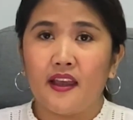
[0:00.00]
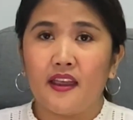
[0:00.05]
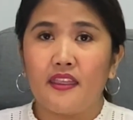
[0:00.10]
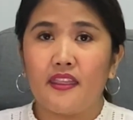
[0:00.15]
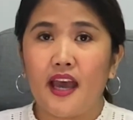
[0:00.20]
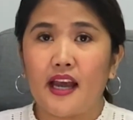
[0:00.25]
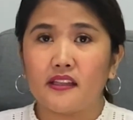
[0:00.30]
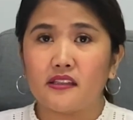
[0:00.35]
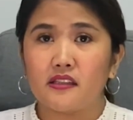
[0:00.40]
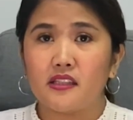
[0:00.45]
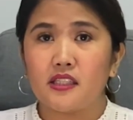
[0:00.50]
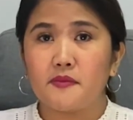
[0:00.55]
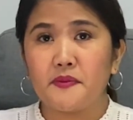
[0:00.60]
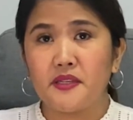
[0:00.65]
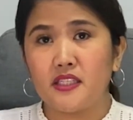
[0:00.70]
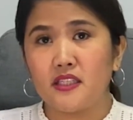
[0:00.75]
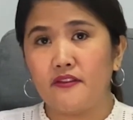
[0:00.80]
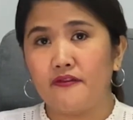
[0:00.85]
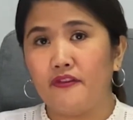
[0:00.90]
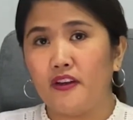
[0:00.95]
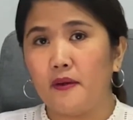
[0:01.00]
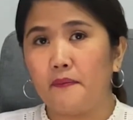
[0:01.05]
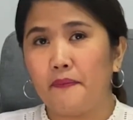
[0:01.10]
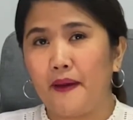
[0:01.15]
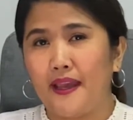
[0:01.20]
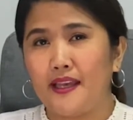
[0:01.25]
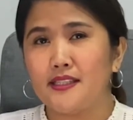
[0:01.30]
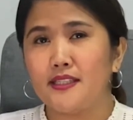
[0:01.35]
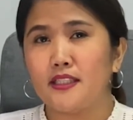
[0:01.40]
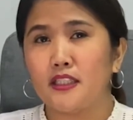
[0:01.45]
that specific
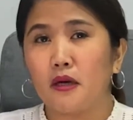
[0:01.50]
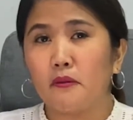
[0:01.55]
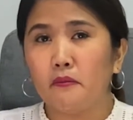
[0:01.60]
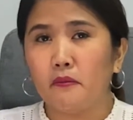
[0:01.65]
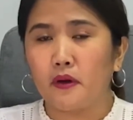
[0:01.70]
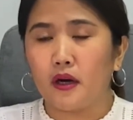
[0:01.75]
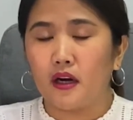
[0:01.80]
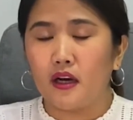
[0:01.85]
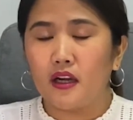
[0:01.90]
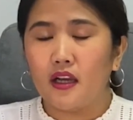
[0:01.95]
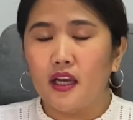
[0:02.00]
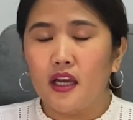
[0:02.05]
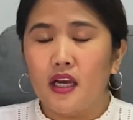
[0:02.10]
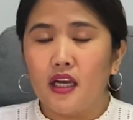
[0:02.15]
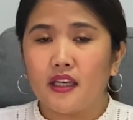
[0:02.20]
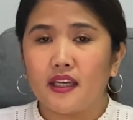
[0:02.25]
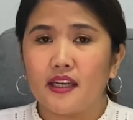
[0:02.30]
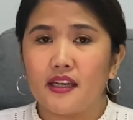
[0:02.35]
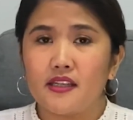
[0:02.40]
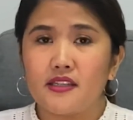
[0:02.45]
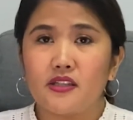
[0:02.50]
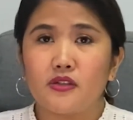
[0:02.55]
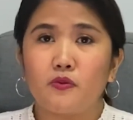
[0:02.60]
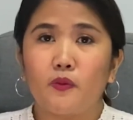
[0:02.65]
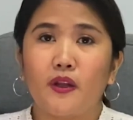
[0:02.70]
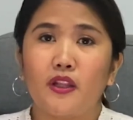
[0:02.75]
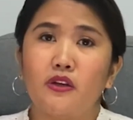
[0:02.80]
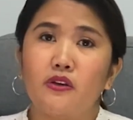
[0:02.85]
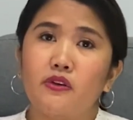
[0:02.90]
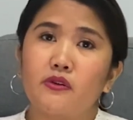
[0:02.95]
PACE number. Because
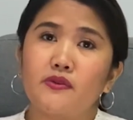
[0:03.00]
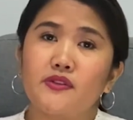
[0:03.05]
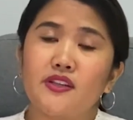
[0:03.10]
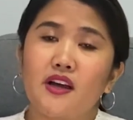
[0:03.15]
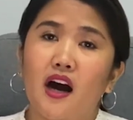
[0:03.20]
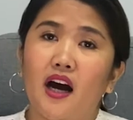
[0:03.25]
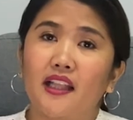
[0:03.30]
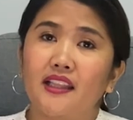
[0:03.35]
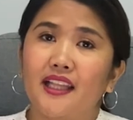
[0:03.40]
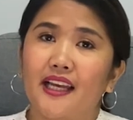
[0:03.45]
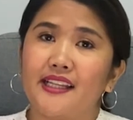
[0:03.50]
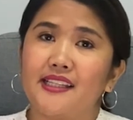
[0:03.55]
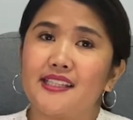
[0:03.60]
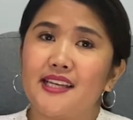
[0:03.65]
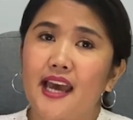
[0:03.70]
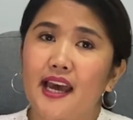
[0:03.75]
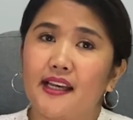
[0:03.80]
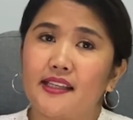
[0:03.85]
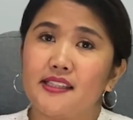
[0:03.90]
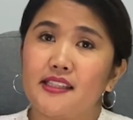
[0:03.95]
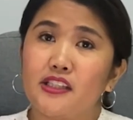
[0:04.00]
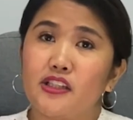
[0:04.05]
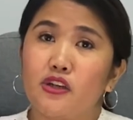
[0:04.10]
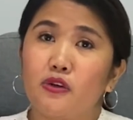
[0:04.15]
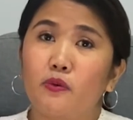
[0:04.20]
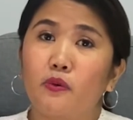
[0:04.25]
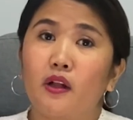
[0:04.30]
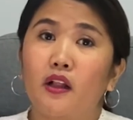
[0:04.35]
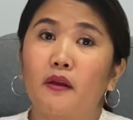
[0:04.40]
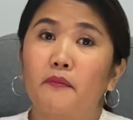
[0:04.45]
when you use the online test,
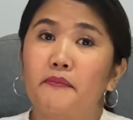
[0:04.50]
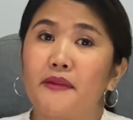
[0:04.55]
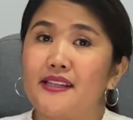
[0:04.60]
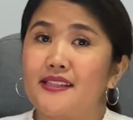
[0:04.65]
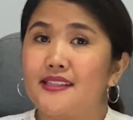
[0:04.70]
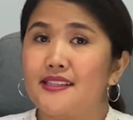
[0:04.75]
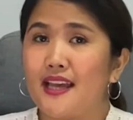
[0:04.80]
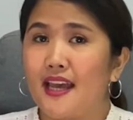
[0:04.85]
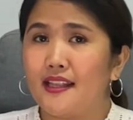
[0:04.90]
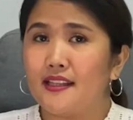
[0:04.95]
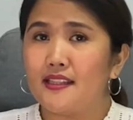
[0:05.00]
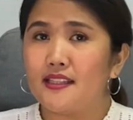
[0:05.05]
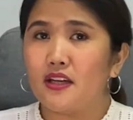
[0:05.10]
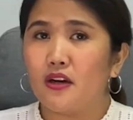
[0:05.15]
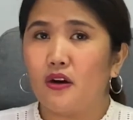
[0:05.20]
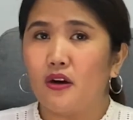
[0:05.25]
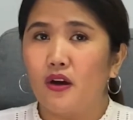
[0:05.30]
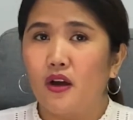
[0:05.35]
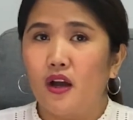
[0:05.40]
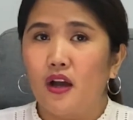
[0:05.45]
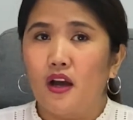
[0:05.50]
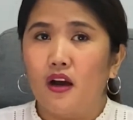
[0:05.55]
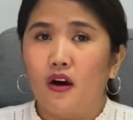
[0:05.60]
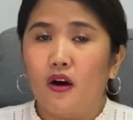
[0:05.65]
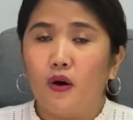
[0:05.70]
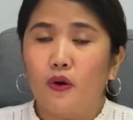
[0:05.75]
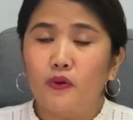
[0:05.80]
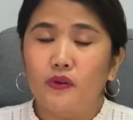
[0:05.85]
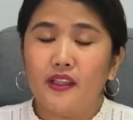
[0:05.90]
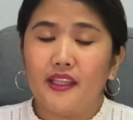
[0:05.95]
you will be sent
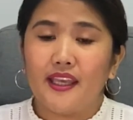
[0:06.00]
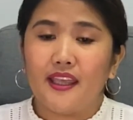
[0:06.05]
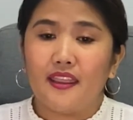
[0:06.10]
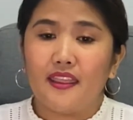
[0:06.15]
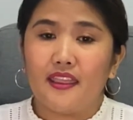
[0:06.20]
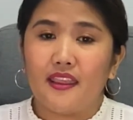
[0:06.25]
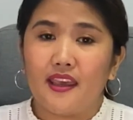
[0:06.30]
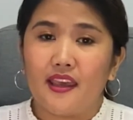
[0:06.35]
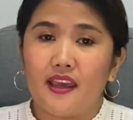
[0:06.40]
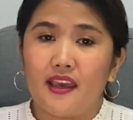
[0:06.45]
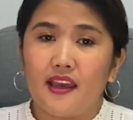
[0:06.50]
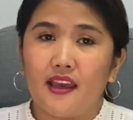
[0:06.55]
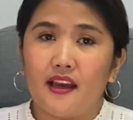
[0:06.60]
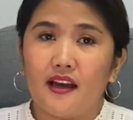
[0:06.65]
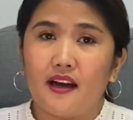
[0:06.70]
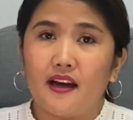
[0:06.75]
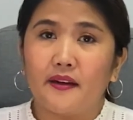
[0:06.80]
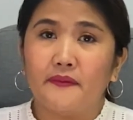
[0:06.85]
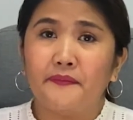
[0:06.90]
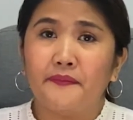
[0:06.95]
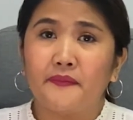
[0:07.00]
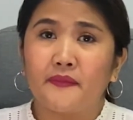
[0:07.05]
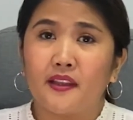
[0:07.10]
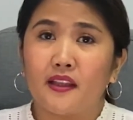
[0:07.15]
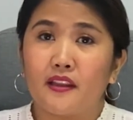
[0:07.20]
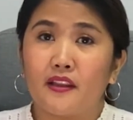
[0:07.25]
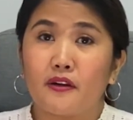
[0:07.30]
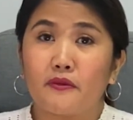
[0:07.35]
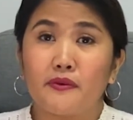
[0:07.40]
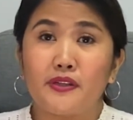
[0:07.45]
only
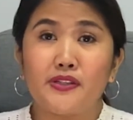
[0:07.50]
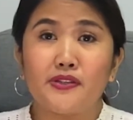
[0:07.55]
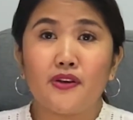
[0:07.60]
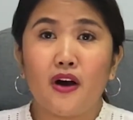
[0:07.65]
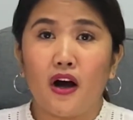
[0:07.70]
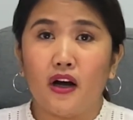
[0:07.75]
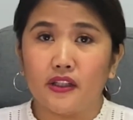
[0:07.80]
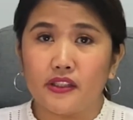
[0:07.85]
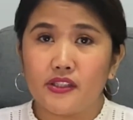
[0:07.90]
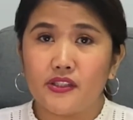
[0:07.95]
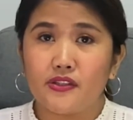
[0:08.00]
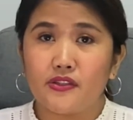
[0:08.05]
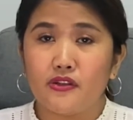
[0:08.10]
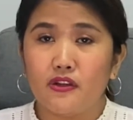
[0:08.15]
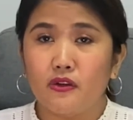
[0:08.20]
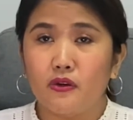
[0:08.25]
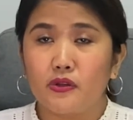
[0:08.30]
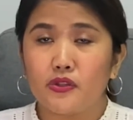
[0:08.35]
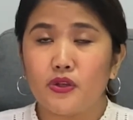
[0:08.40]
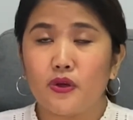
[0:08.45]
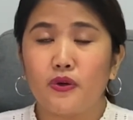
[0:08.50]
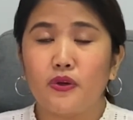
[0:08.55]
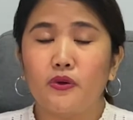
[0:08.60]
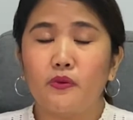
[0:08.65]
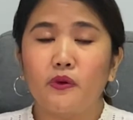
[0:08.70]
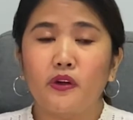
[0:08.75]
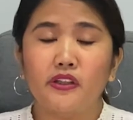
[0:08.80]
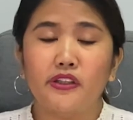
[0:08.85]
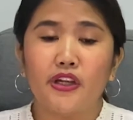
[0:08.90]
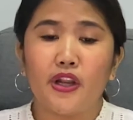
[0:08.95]
the results. So
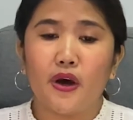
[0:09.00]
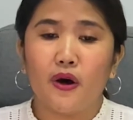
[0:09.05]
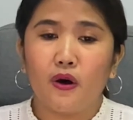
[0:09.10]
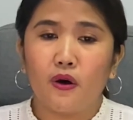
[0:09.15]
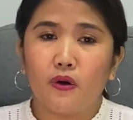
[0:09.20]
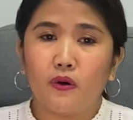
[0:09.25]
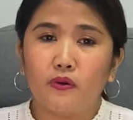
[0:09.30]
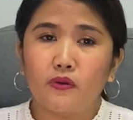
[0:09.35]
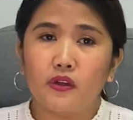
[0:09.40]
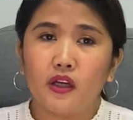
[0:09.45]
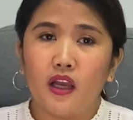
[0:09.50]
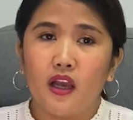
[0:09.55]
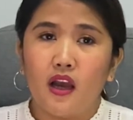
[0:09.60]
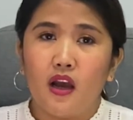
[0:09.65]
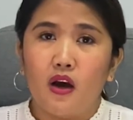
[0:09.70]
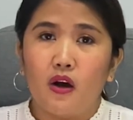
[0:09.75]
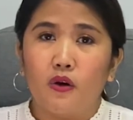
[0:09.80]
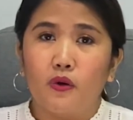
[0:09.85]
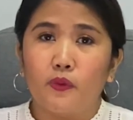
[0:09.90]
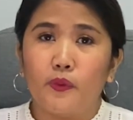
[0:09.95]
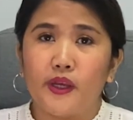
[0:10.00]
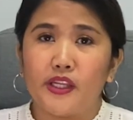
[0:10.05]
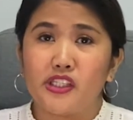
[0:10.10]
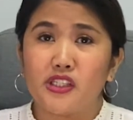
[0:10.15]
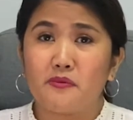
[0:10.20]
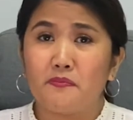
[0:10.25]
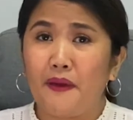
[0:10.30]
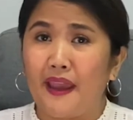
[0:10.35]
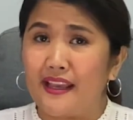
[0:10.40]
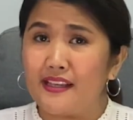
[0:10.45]
you will know
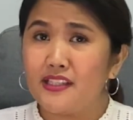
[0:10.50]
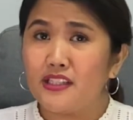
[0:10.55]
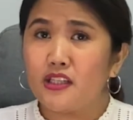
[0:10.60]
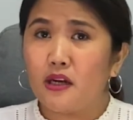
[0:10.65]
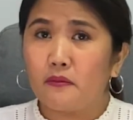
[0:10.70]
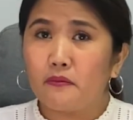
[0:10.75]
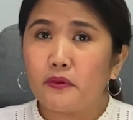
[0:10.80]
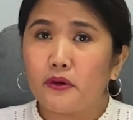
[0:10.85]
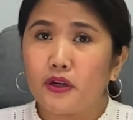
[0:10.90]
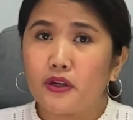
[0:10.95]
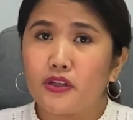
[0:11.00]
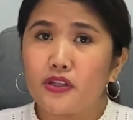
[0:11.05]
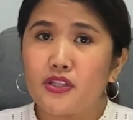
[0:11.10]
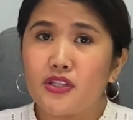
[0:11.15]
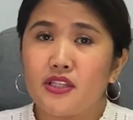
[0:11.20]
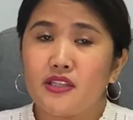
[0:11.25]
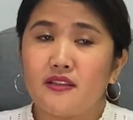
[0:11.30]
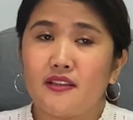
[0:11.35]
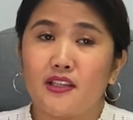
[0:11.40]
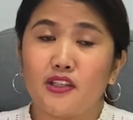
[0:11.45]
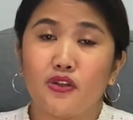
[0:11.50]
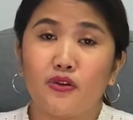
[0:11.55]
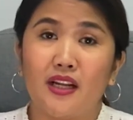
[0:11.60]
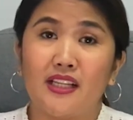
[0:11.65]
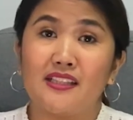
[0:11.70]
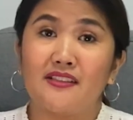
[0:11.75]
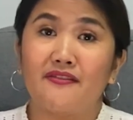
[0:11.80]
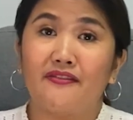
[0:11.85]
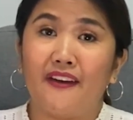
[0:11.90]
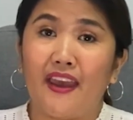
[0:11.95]
which PACE numbers the
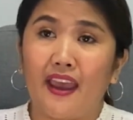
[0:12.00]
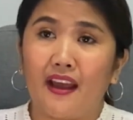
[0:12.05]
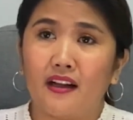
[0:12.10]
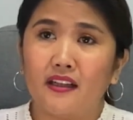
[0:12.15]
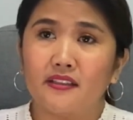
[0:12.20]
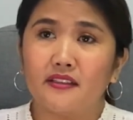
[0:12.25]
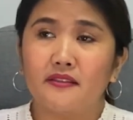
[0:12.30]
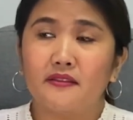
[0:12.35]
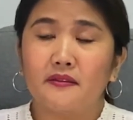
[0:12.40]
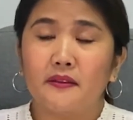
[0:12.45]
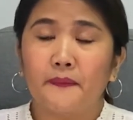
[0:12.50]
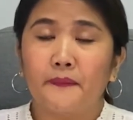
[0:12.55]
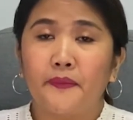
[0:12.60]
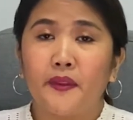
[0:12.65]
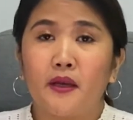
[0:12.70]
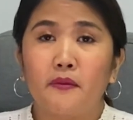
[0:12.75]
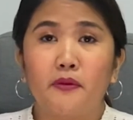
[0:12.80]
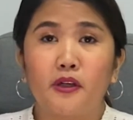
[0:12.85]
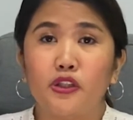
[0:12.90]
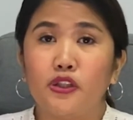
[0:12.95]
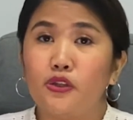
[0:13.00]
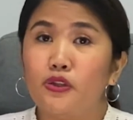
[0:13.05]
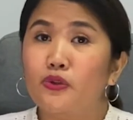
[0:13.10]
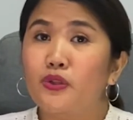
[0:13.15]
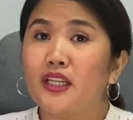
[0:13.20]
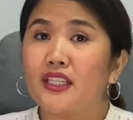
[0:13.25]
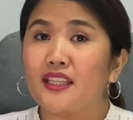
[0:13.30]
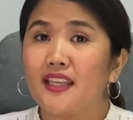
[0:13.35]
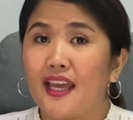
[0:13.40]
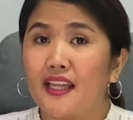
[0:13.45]
students failed, but you do
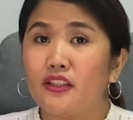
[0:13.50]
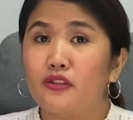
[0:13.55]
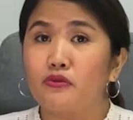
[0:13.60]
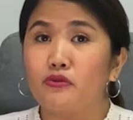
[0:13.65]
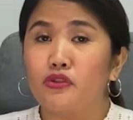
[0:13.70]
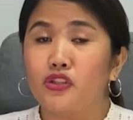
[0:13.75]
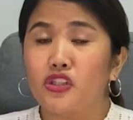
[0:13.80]
not get to